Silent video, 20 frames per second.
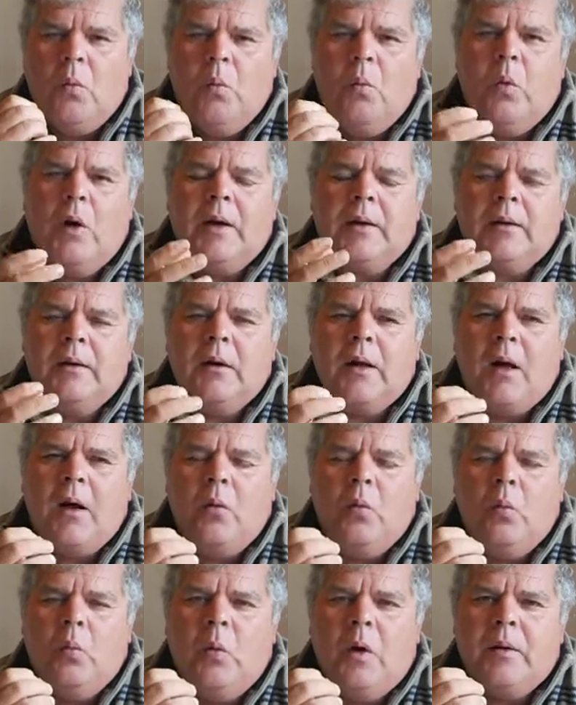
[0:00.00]
what
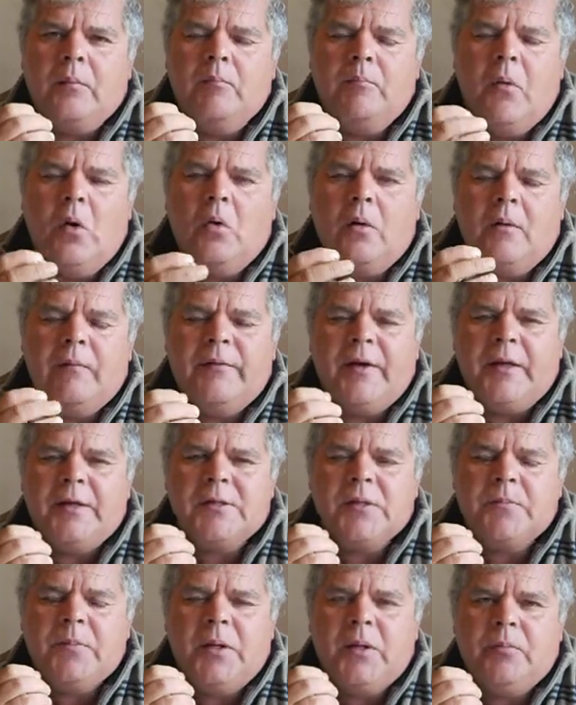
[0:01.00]

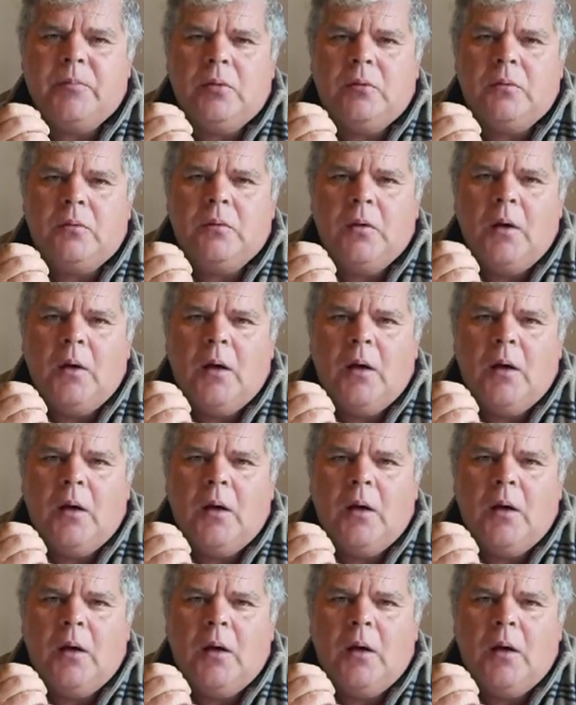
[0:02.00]
motivates people,